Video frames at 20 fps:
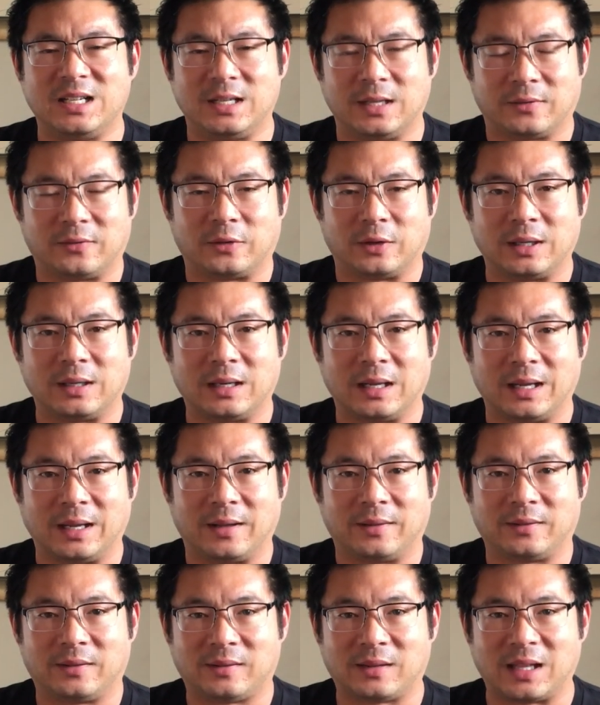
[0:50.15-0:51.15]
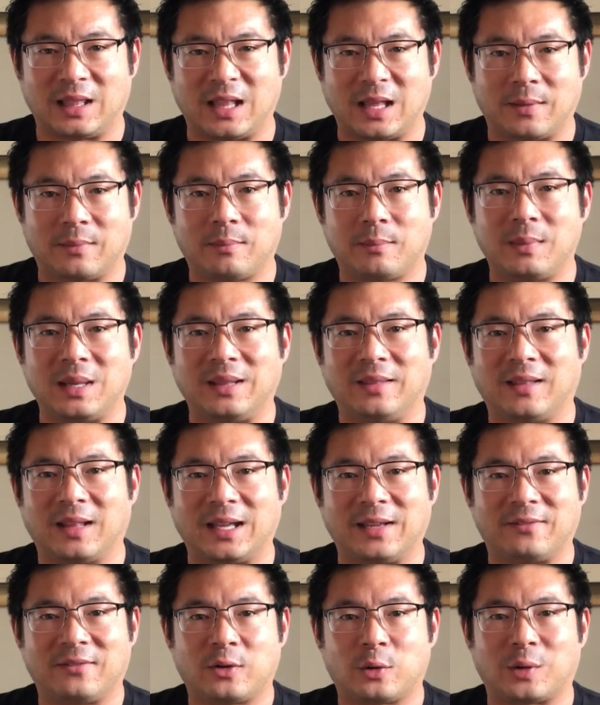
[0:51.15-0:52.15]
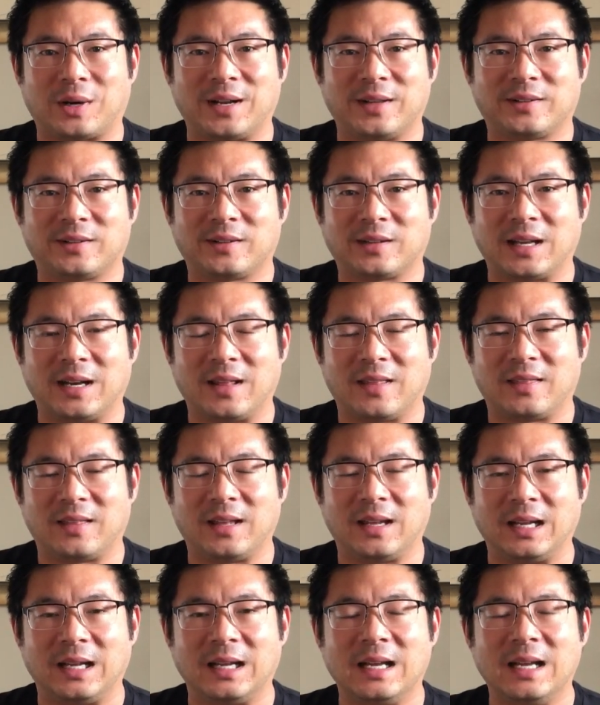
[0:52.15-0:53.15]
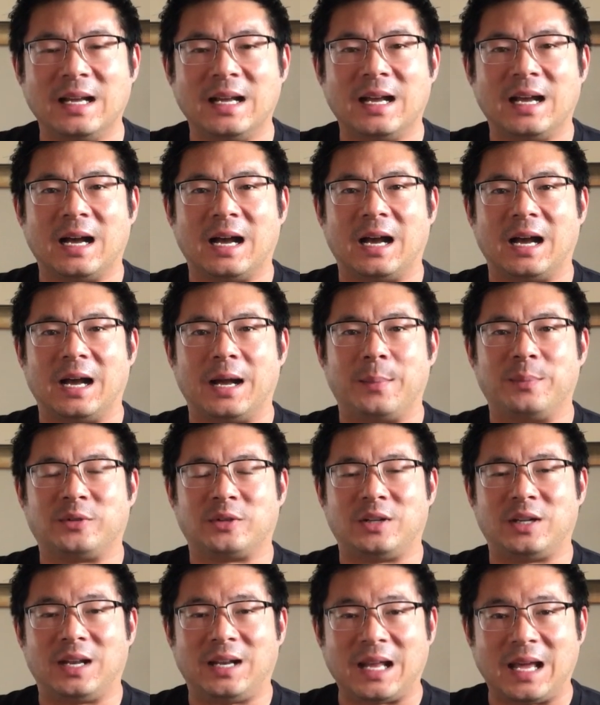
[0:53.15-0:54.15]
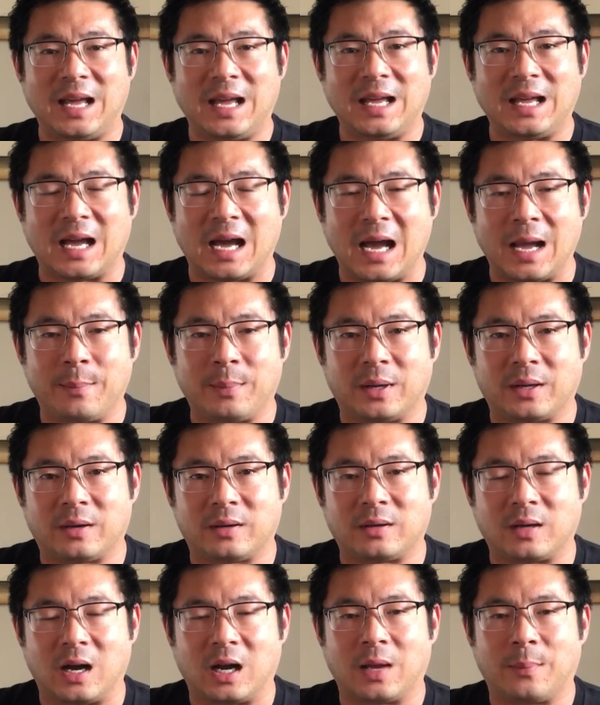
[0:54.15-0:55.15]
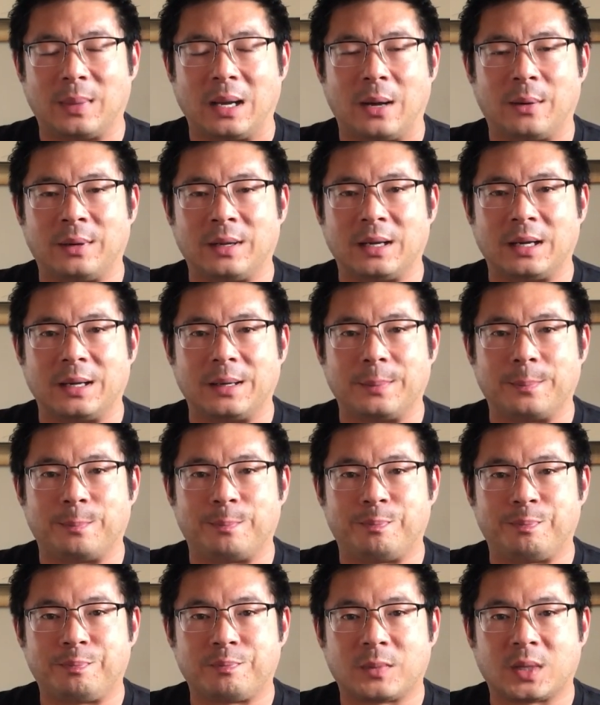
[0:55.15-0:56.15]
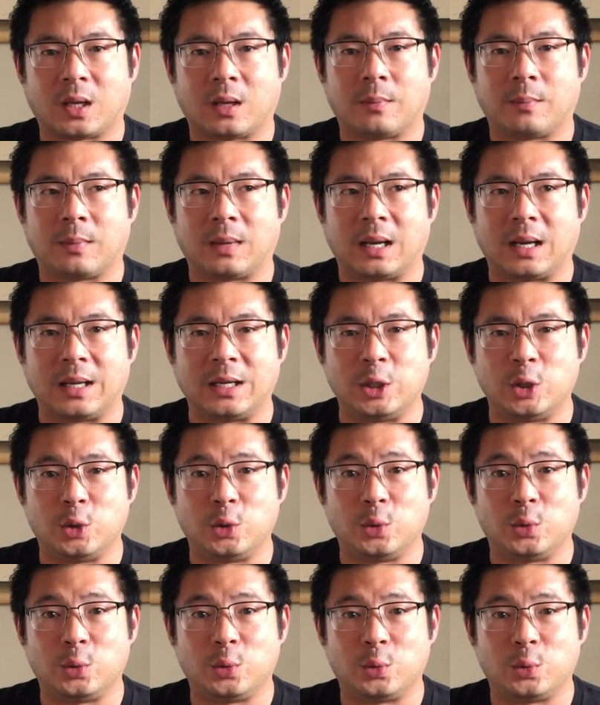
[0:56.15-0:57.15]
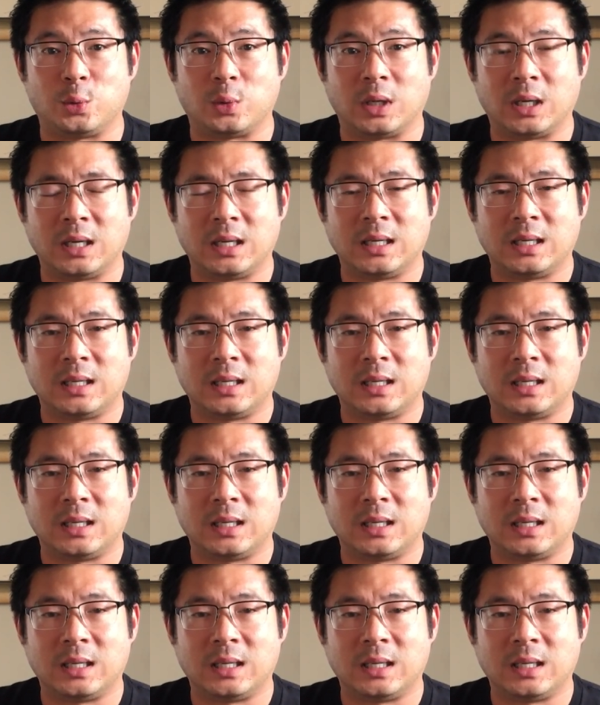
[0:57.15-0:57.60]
different. I guess it's kind of that midlife crisis kind of thing. So today I'm going to talk about my new